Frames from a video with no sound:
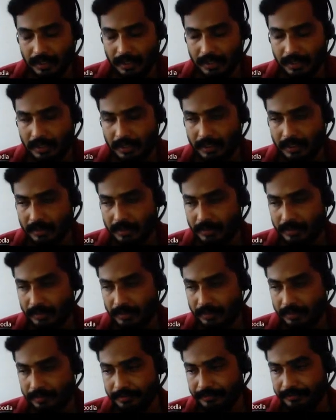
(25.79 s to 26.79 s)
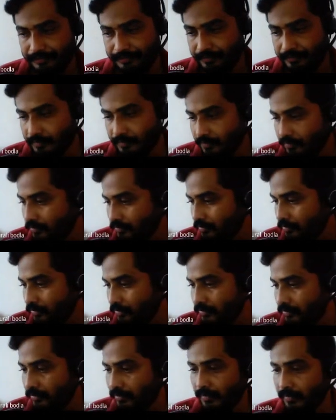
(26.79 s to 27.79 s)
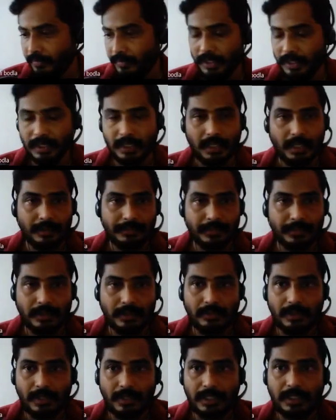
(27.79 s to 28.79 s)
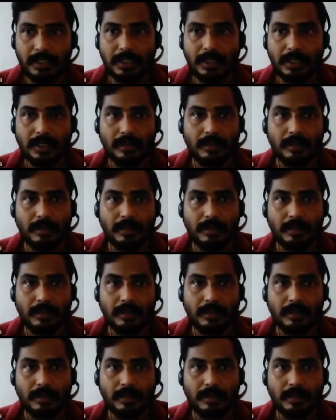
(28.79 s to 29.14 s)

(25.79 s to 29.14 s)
And also, I'm slowly